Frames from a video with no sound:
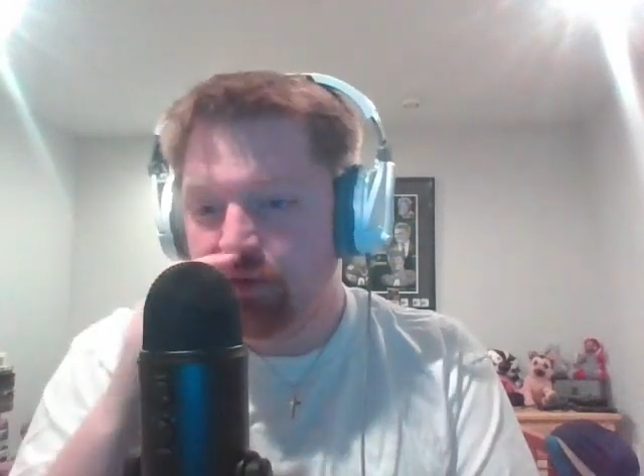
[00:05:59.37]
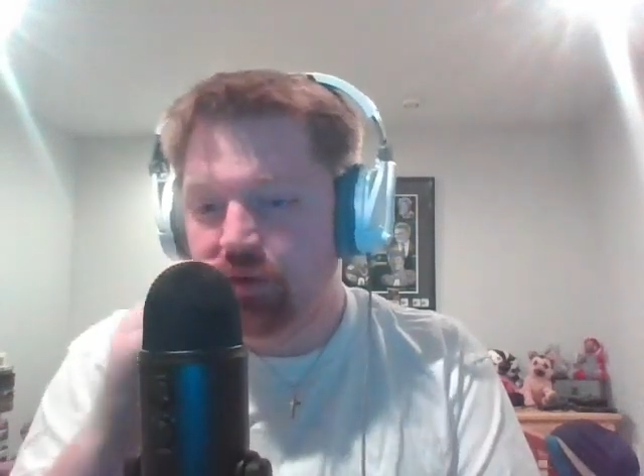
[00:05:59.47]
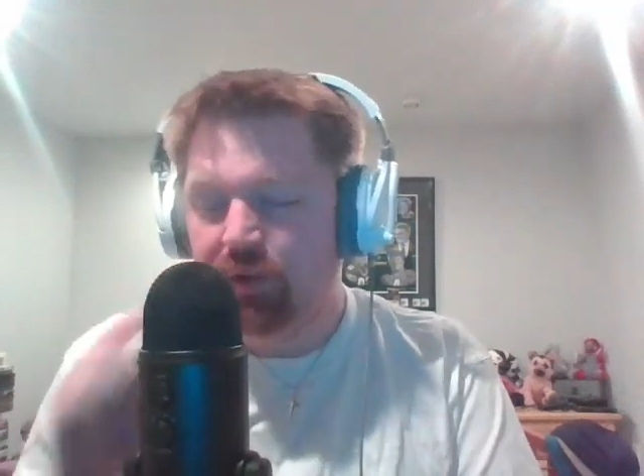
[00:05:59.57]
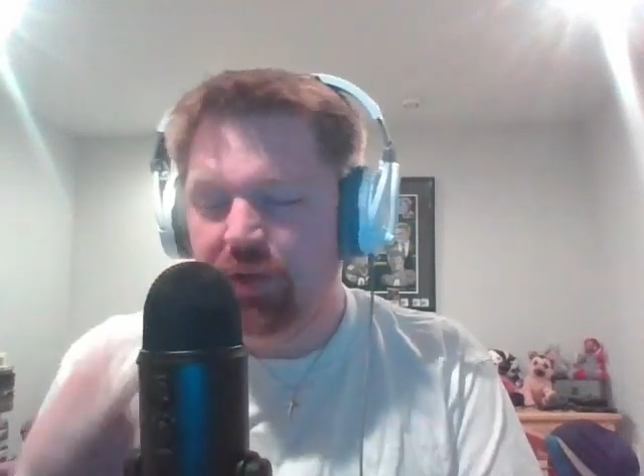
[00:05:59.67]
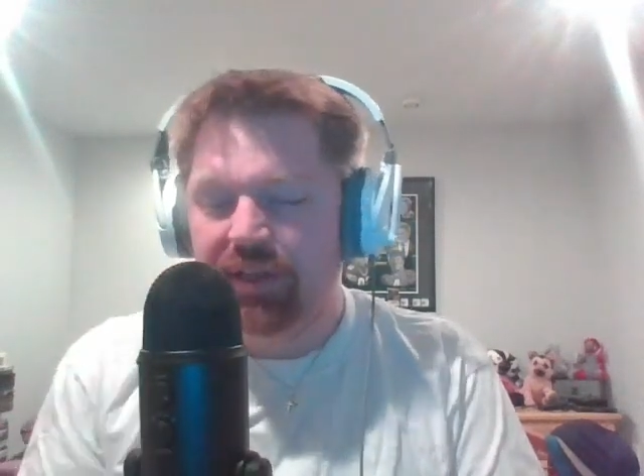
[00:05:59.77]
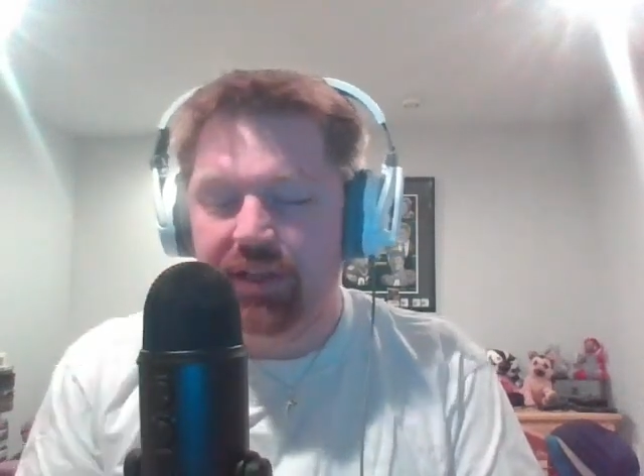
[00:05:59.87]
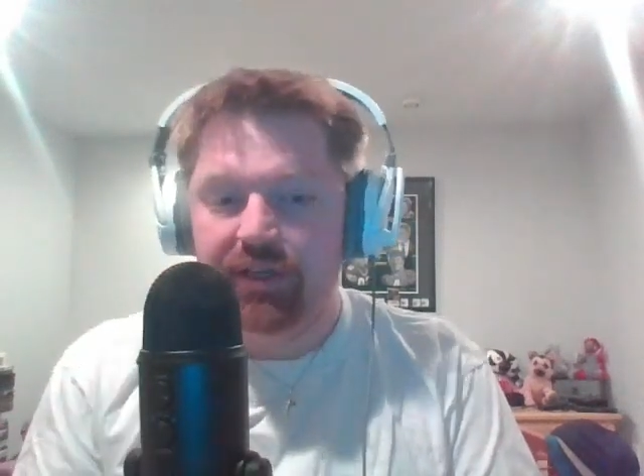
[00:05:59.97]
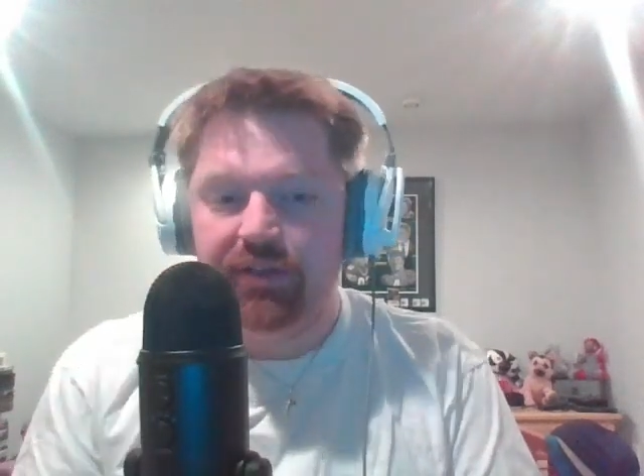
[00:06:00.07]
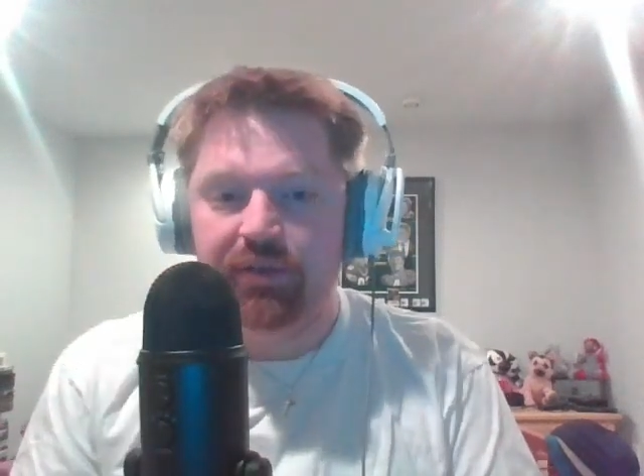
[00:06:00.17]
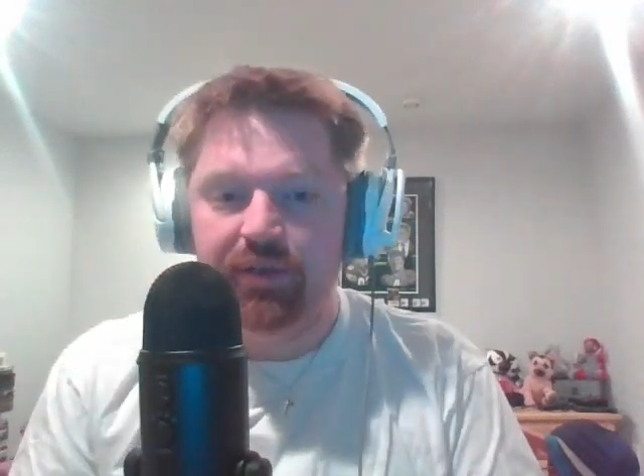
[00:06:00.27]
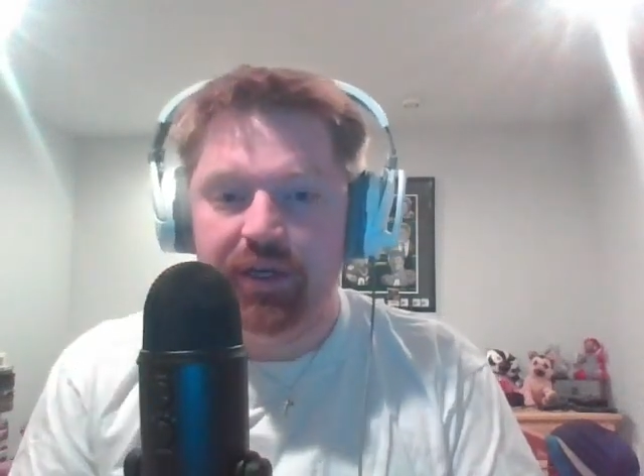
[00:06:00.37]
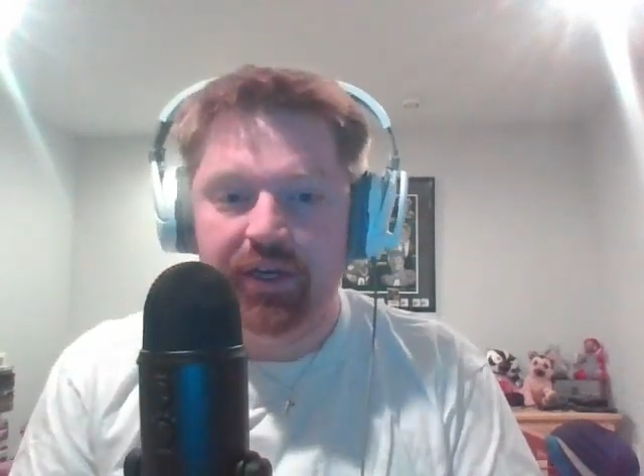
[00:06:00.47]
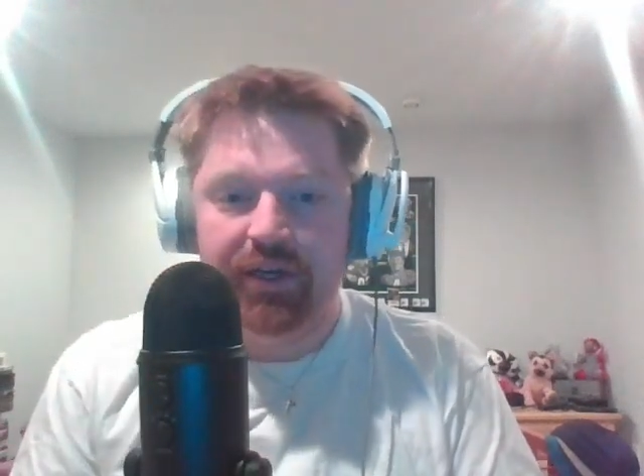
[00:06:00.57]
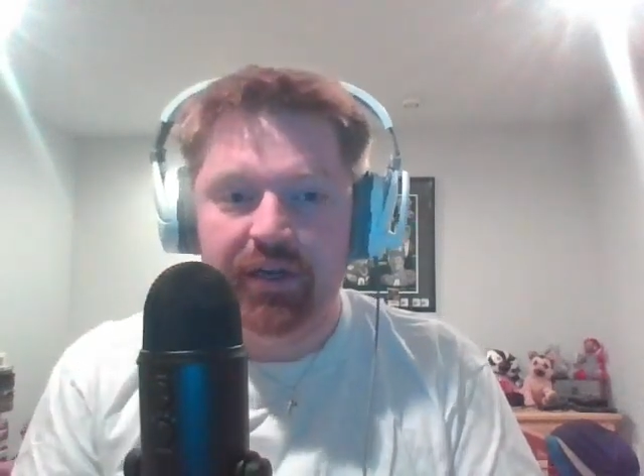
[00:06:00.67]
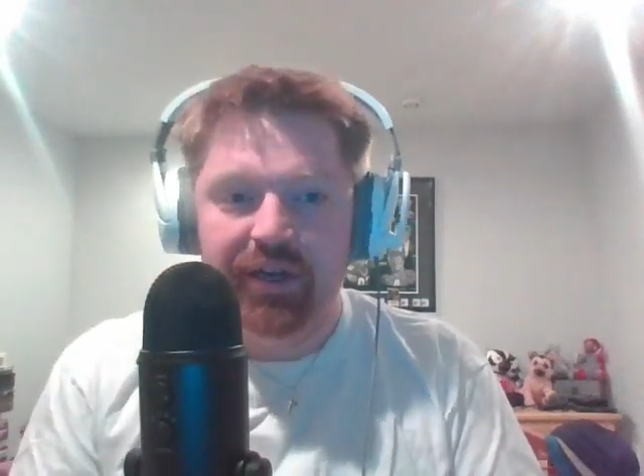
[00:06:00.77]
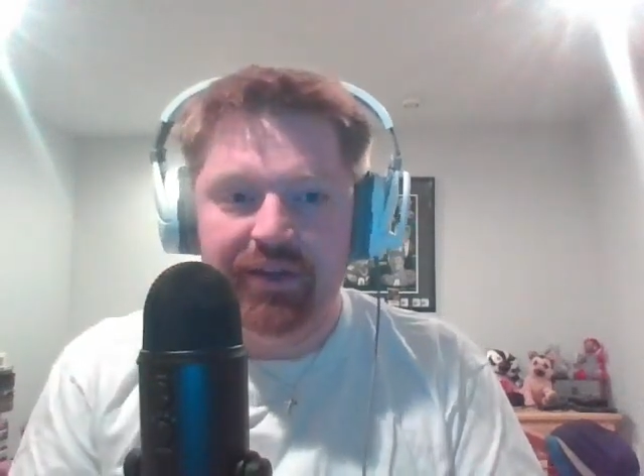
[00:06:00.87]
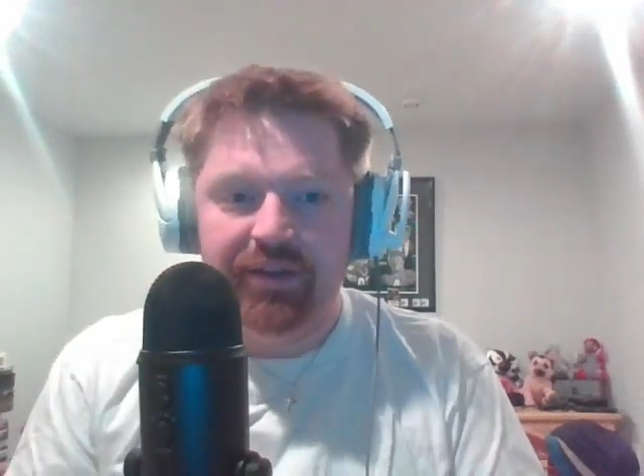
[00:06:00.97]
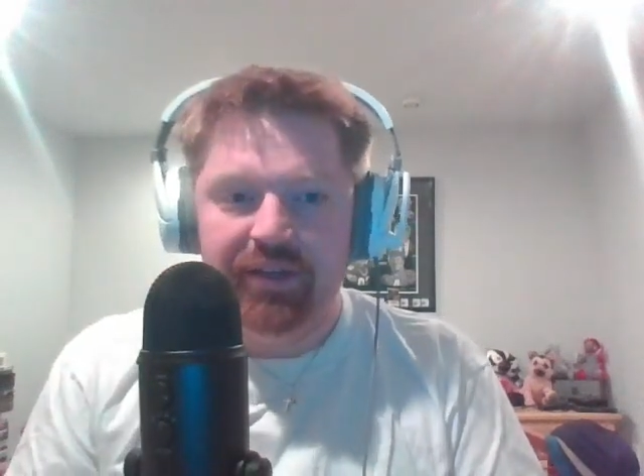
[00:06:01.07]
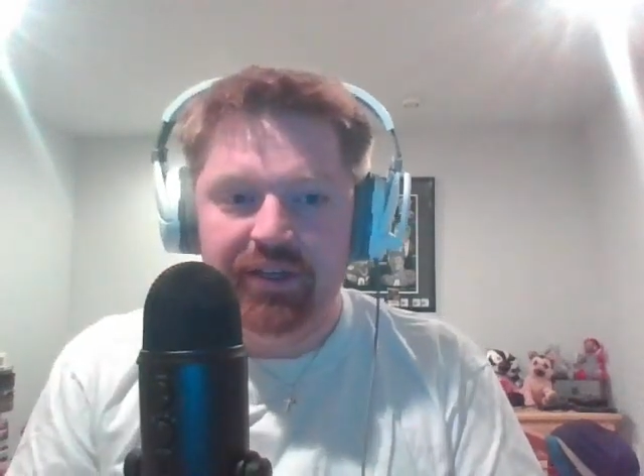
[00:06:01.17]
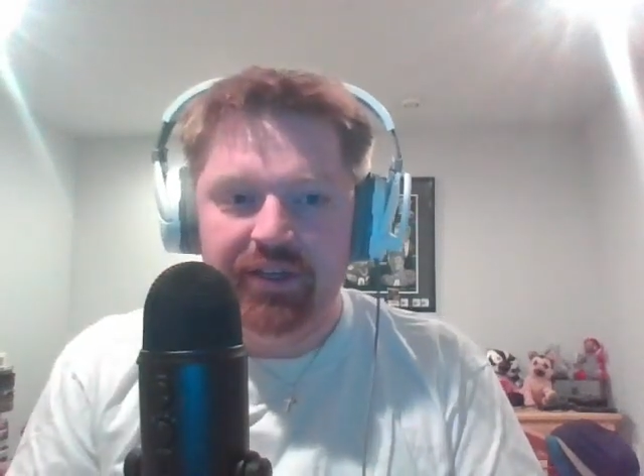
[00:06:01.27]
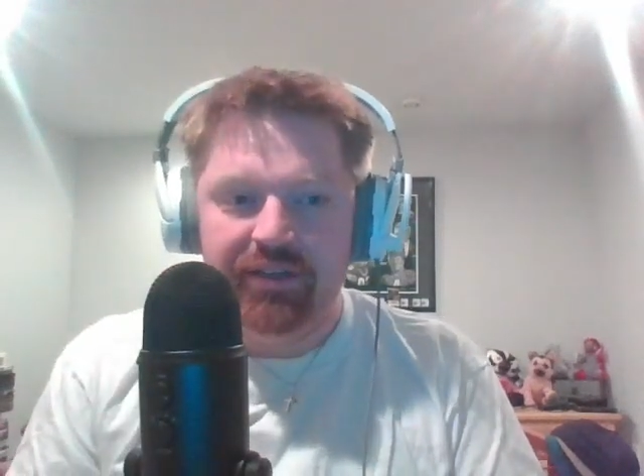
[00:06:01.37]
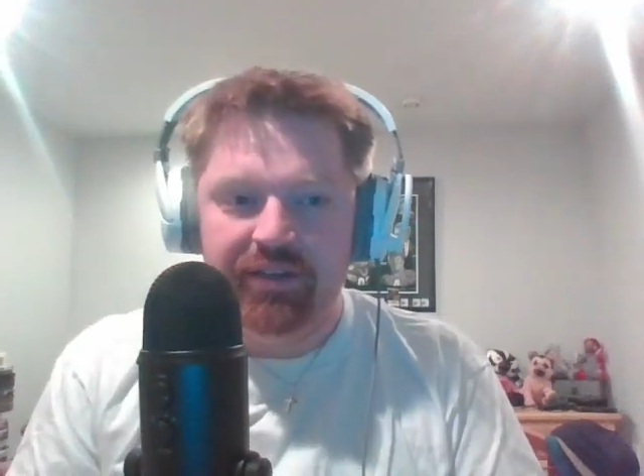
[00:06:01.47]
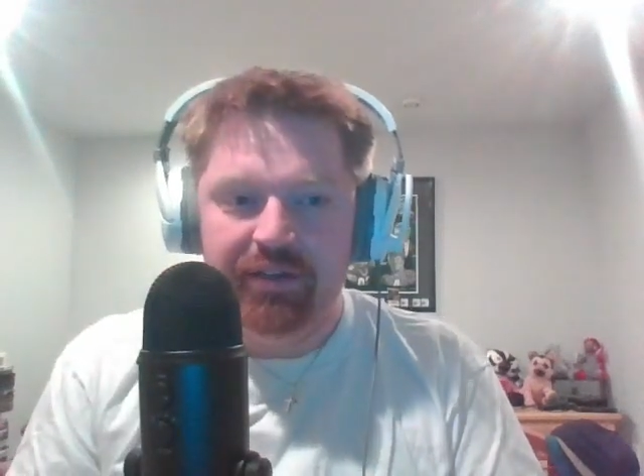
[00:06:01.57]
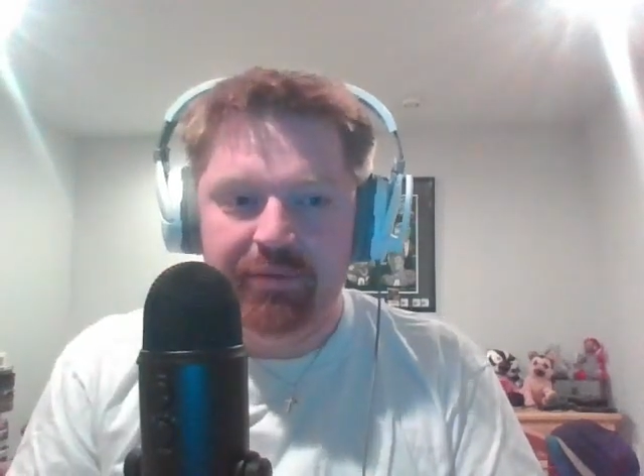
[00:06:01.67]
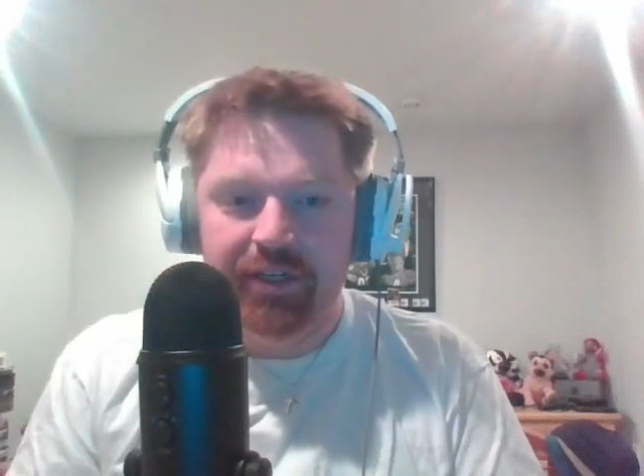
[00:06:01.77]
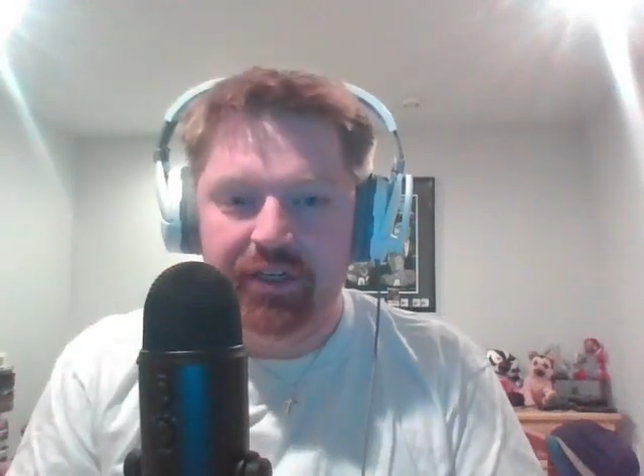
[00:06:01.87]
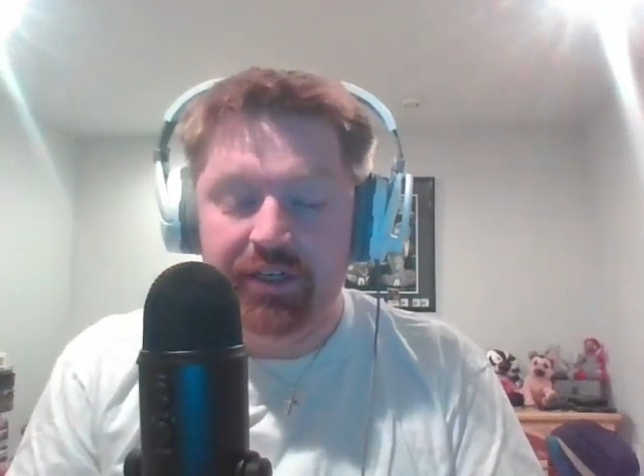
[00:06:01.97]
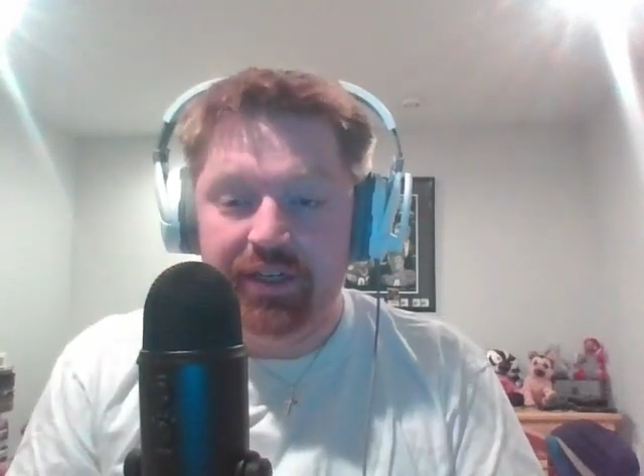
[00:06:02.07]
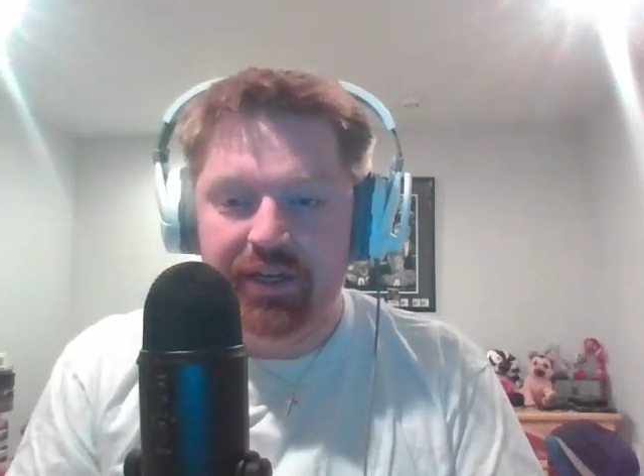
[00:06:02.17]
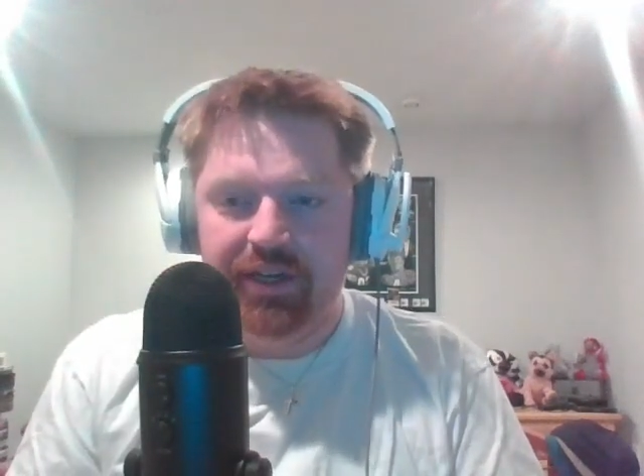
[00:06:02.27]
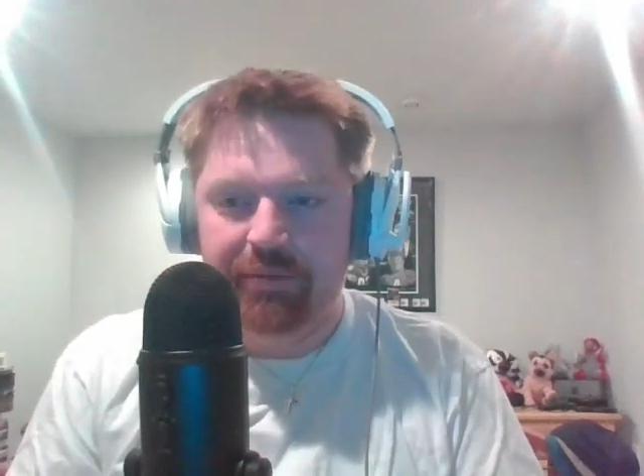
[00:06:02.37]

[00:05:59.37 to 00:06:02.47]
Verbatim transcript: quick thing on Tua here. He might need to get out of